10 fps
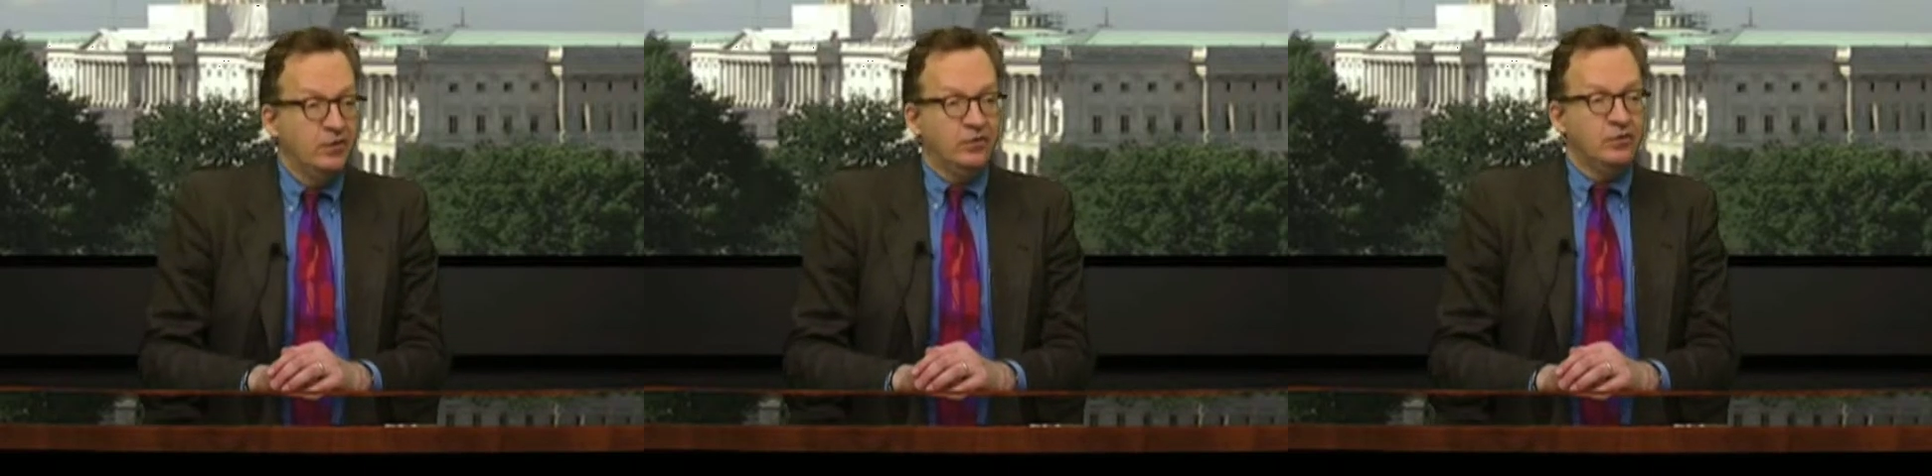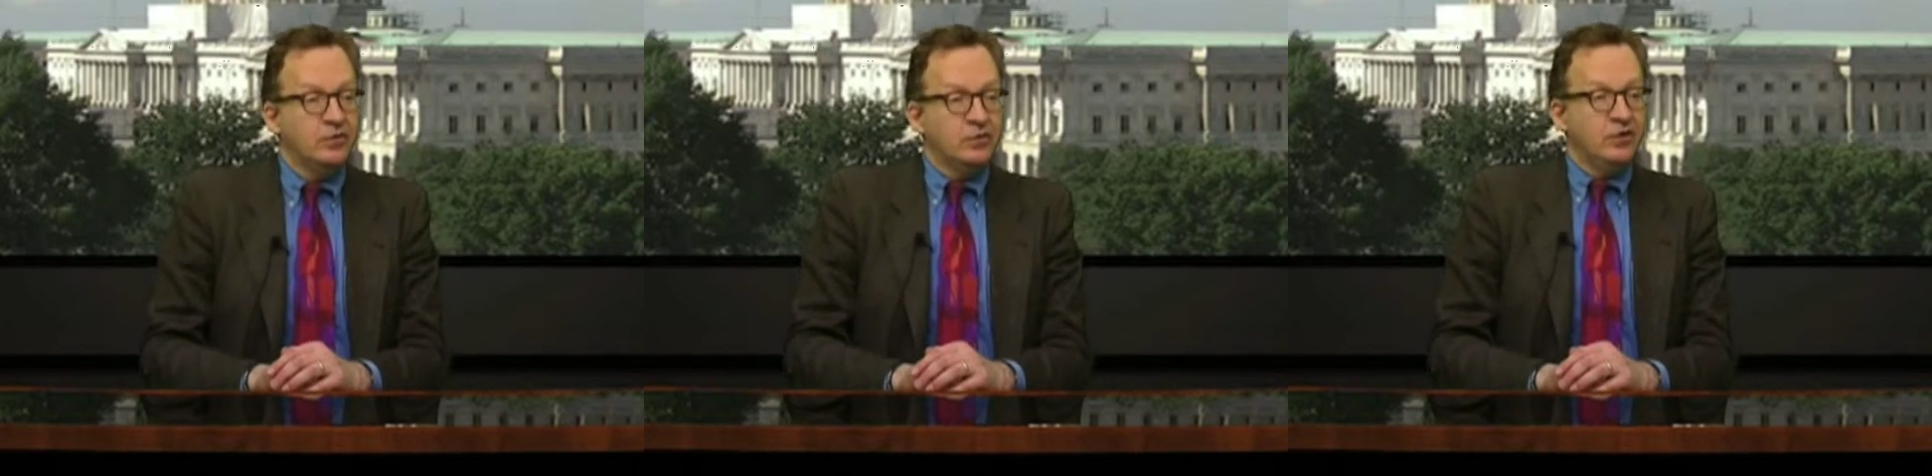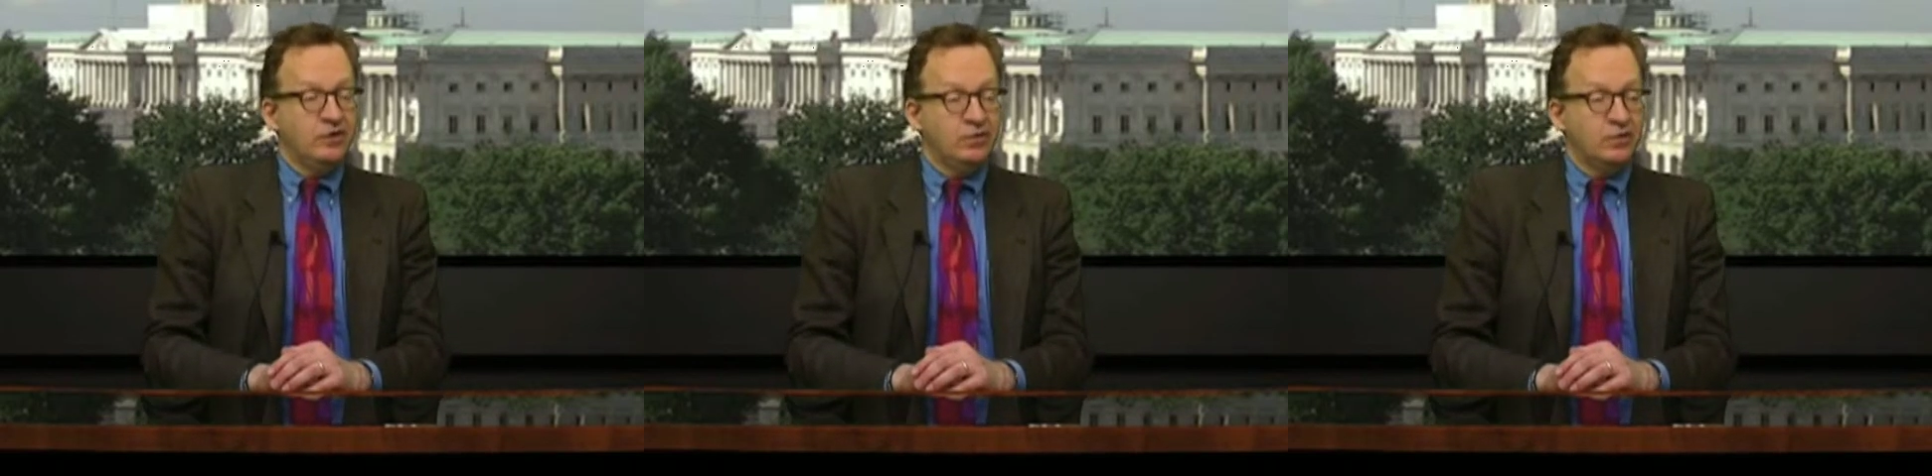You're
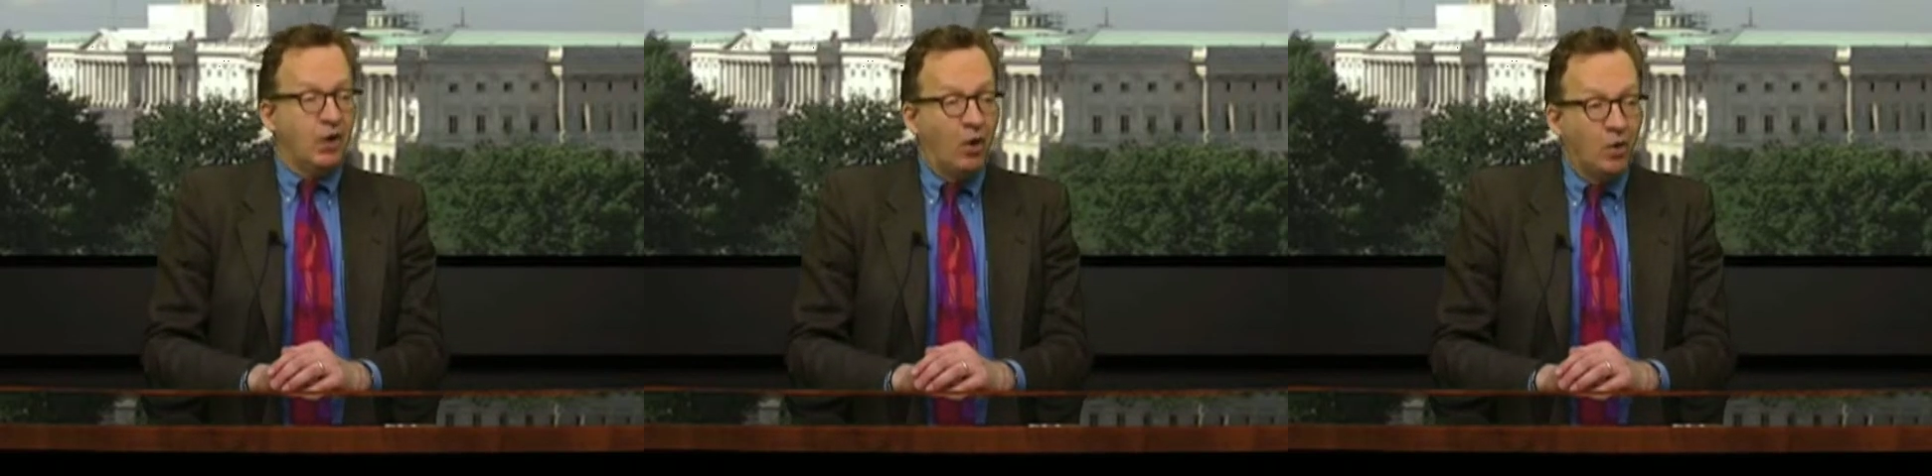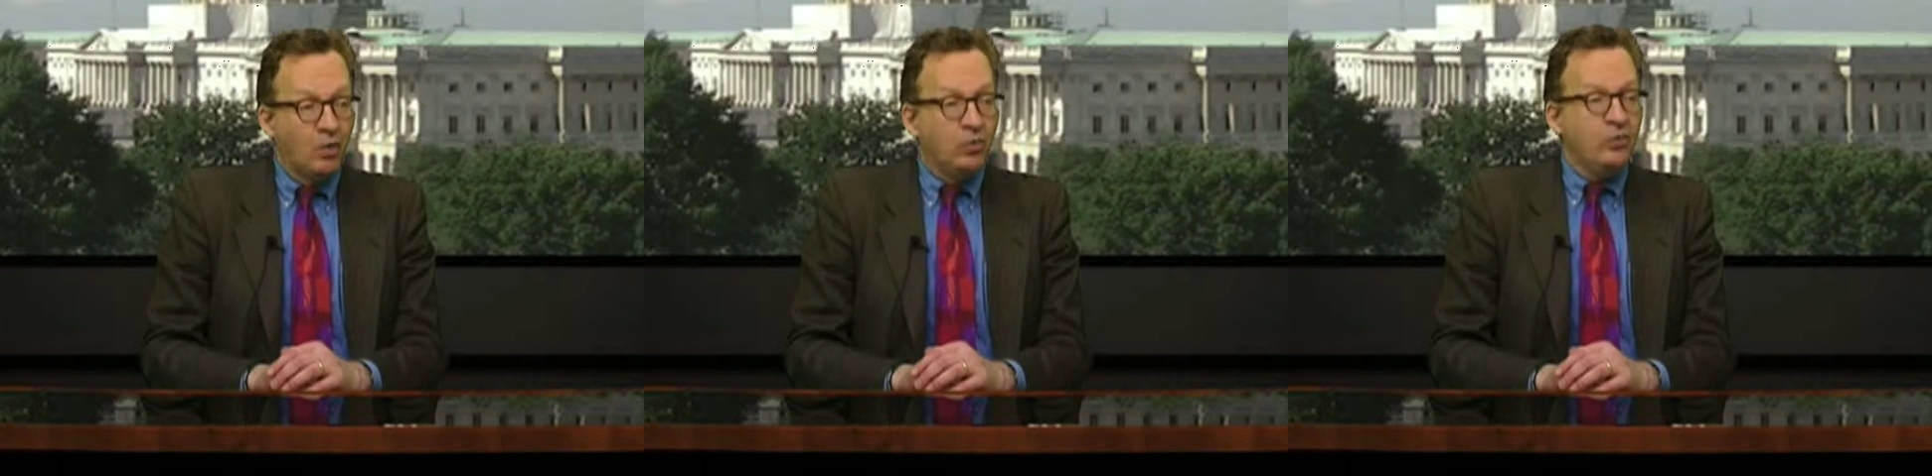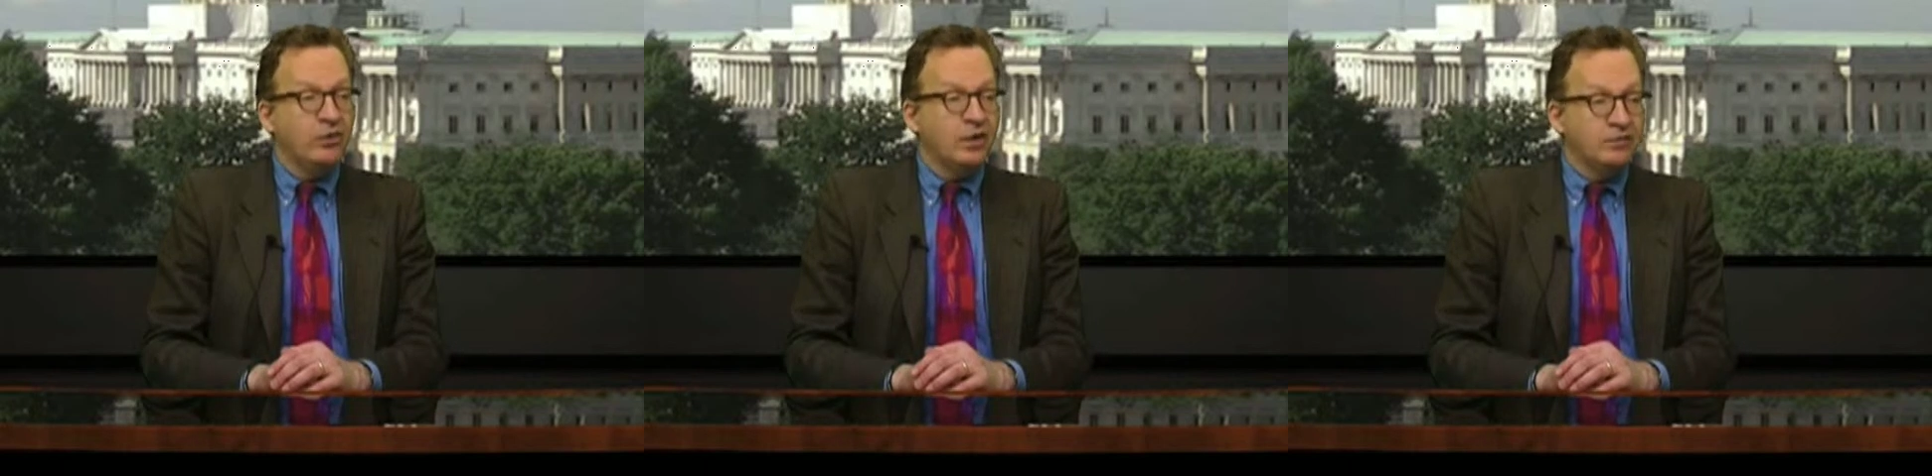going to an
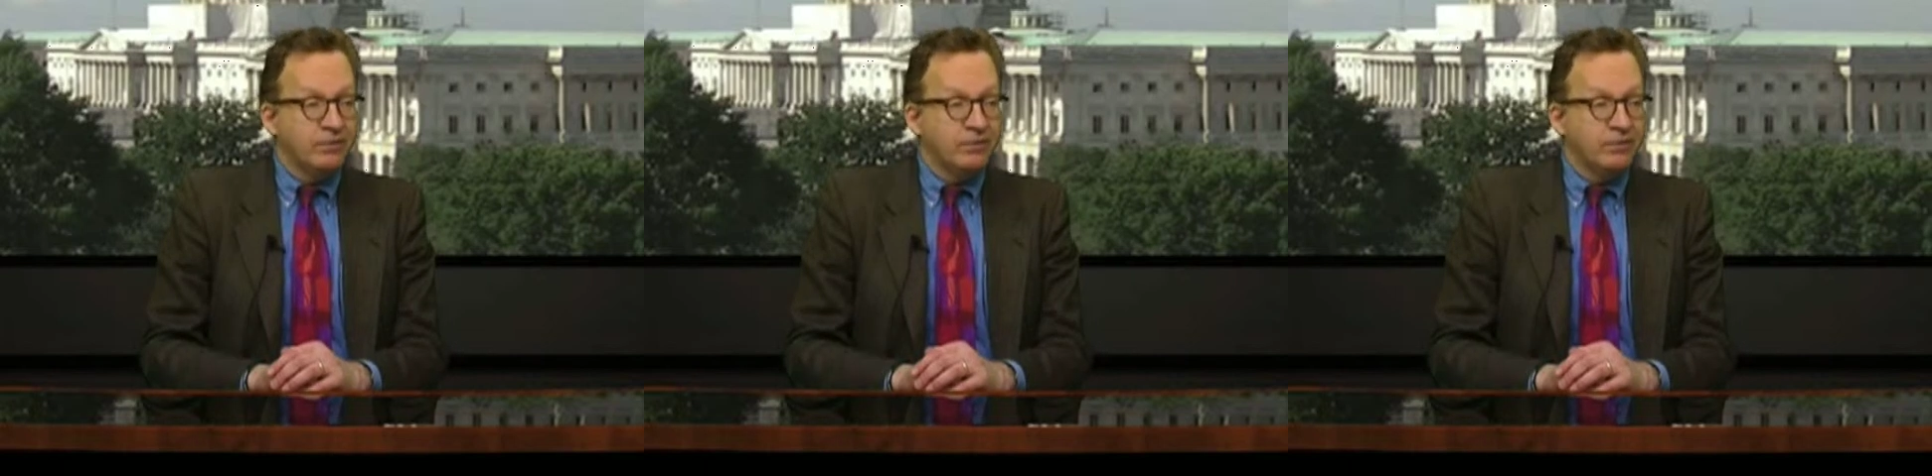old and